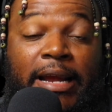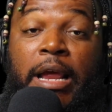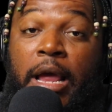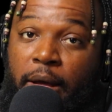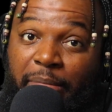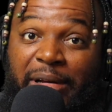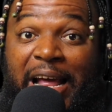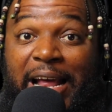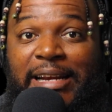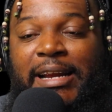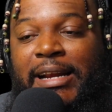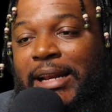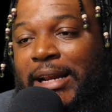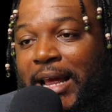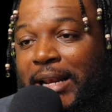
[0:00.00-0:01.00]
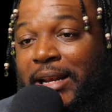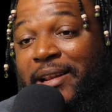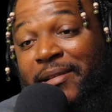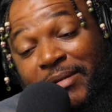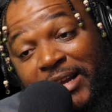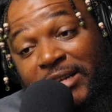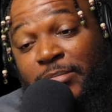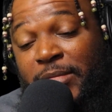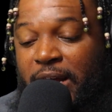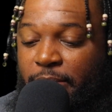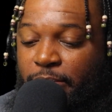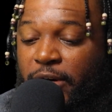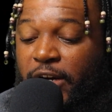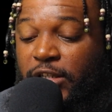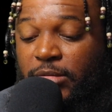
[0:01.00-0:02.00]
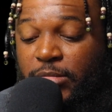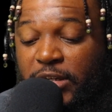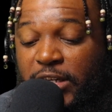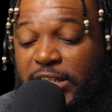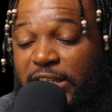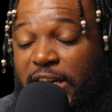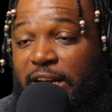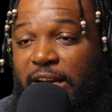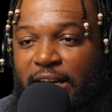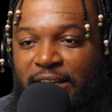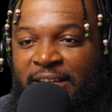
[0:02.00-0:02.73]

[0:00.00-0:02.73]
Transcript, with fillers: like, but I did it, God damn it. That's my impression. But let's get